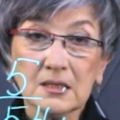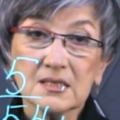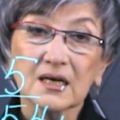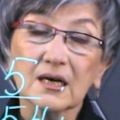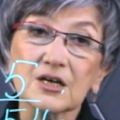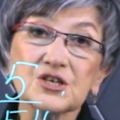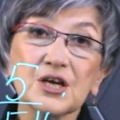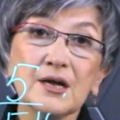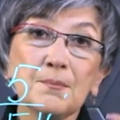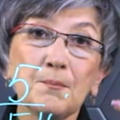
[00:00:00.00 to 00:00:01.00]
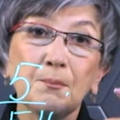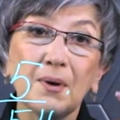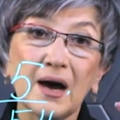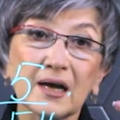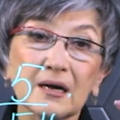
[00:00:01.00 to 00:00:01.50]
We'll reduce the
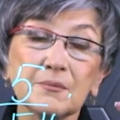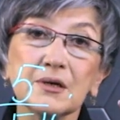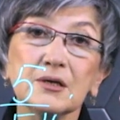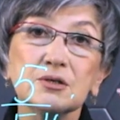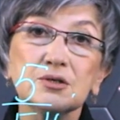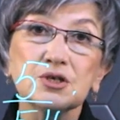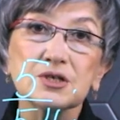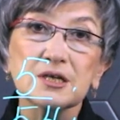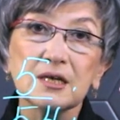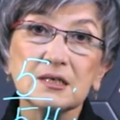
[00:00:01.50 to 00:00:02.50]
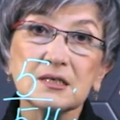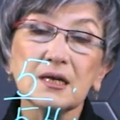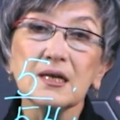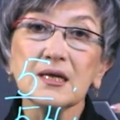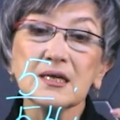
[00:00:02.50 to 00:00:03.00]
numerator and denominator in
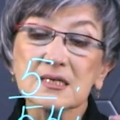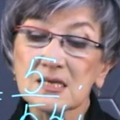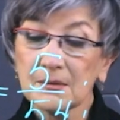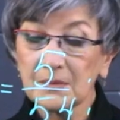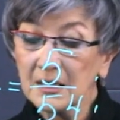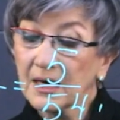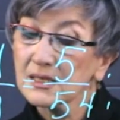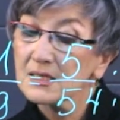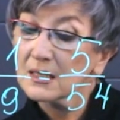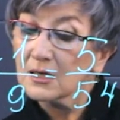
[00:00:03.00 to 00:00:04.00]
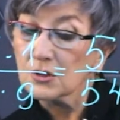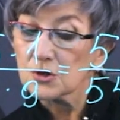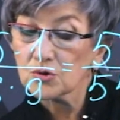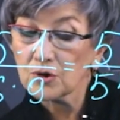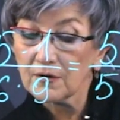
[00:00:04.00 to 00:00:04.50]
pairs. What do
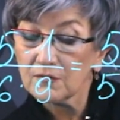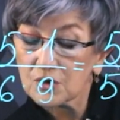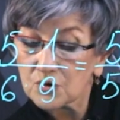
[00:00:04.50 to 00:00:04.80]
I see?